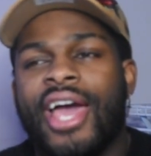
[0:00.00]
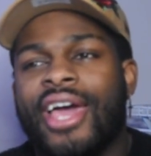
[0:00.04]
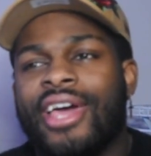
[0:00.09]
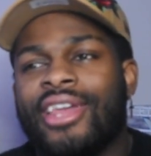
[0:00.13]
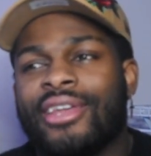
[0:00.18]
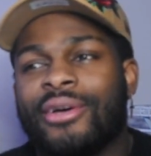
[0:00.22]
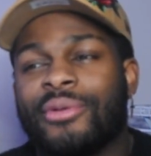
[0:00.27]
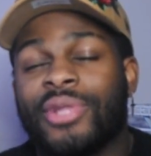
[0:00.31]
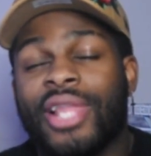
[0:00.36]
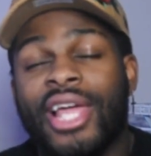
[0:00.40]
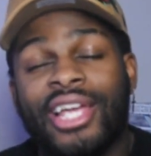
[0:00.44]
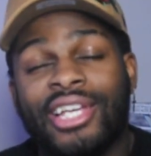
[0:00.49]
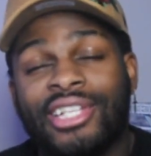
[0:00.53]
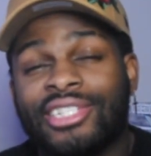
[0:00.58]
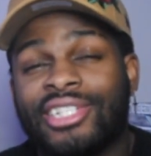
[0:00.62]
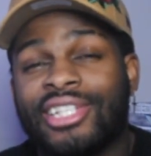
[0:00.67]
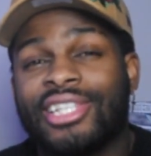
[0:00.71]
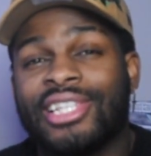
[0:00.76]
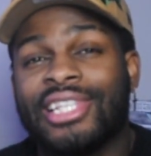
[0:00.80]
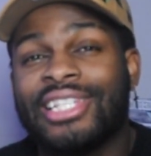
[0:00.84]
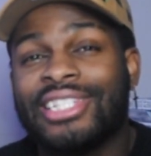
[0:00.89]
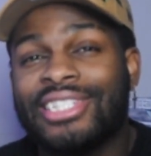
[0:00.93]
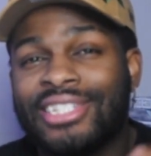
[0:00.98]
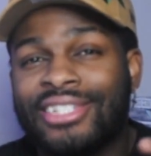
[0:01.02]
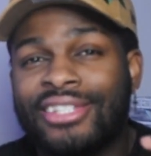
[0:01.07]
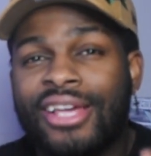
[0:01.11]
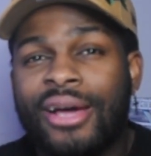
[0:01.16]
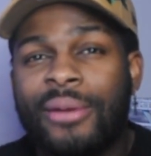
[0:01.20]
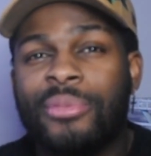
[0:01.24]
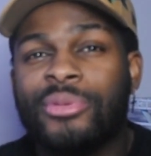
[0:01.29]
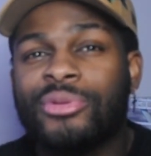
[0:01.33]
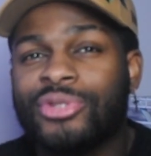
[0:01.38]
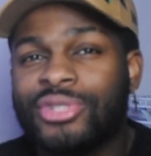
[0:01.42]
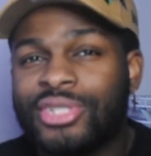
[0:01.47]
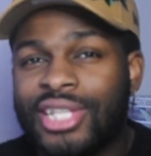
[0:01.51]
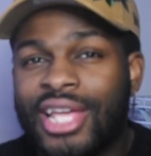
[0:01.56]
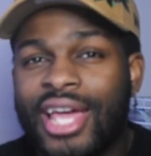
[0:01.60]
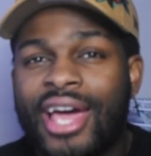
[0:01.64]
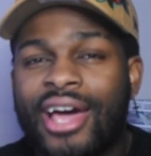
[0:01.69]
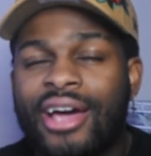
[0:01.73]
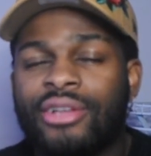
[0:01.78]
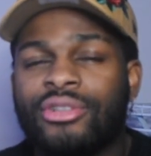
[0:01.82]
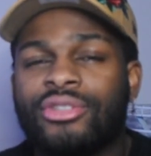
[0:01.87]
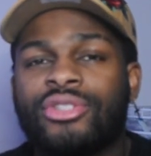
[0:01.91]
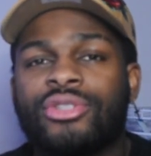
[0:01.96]
And like I said, this doubles
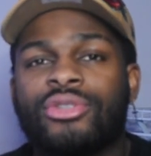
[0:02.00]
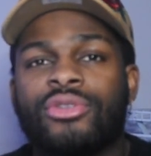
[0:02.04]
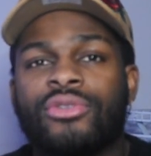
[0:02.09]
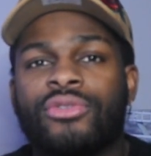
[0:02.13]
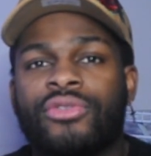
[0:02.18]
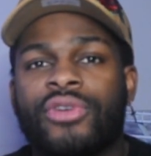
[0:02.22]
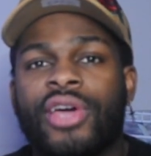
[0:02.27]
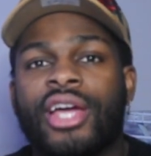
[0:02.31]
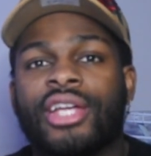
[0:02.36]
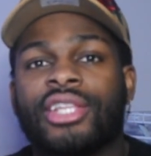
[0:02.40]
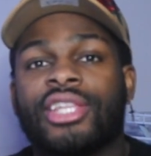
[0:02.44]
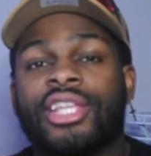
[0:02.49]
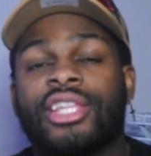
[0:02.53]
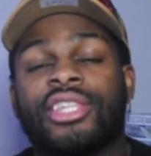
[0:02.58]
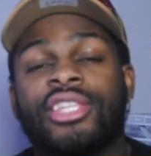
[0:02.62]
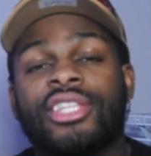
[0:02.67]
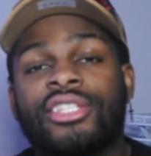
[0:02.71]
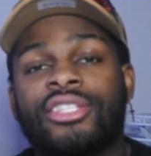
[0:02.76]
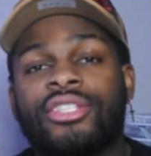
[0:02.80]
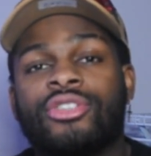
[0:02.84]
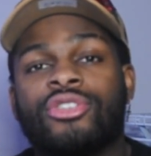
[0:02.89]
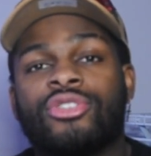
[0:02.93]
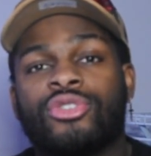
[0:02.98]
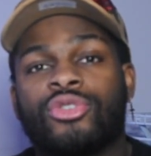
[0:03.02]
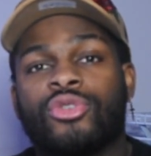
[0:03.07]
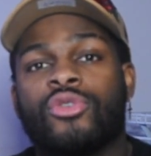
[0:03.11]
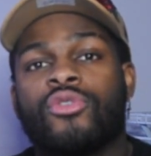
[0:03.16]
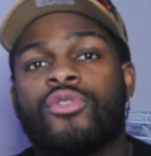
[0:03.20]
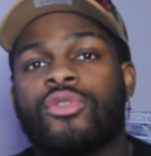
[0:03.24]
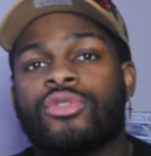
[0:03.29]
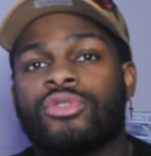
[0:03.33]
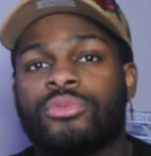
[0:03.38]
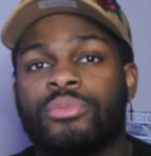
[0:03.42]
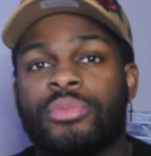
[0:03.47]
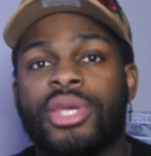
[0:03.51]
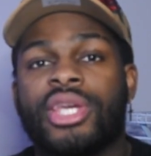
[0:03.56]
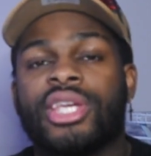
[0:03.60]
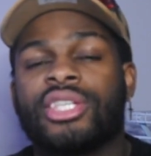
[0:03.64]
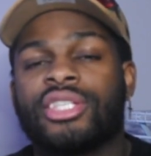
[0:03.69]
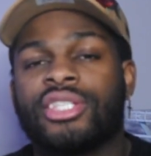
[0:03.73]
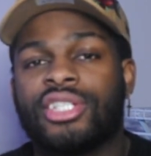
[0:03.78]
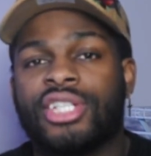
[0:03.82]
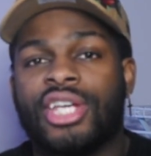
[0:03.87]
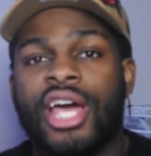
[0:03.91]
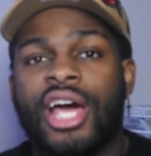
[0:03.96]
down to the fact that this is Zoro's
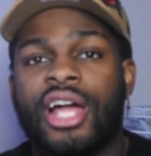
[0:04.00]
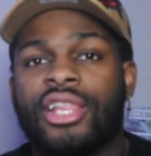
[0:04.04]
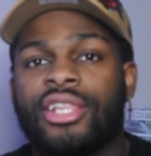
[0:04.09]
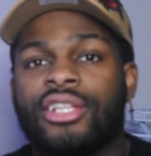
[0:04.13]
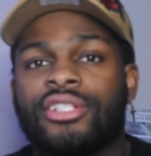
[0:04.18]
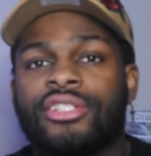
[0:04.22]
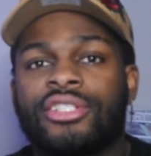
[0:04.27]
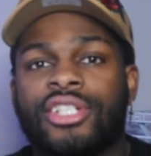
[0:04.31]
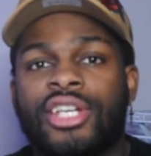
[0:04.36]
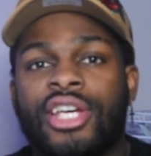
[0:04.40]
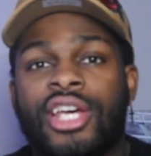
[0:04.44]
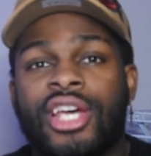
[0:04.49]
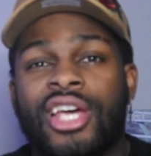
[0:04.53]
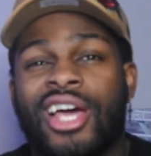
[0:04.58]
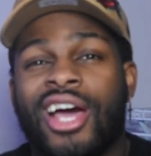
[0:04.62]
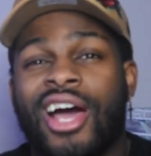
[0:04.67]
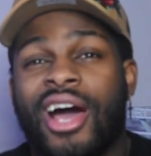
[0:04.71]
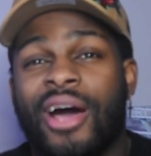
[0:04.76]
biggest challenge,